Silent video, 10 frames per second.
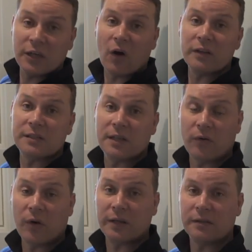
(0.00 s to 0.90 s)
on
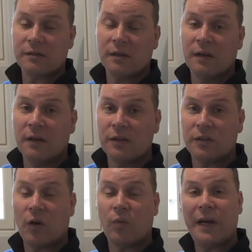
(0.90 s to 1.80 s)
steroids.
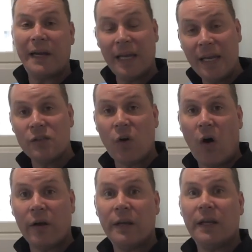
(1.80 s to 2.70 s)
So when it is
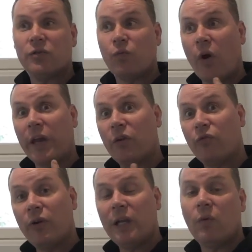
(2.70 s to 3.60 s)
on, it's
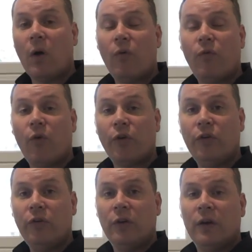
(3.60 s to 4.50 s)
working really well for
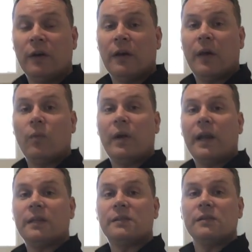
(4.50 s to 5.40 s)
you. And when
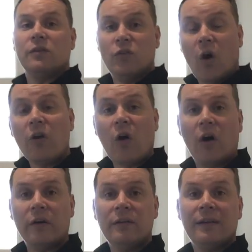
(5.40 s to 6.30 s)
it's not
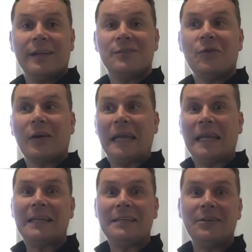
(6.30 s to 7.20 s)
on, it's not
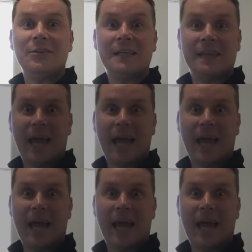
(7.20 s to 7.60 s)
connecting you to the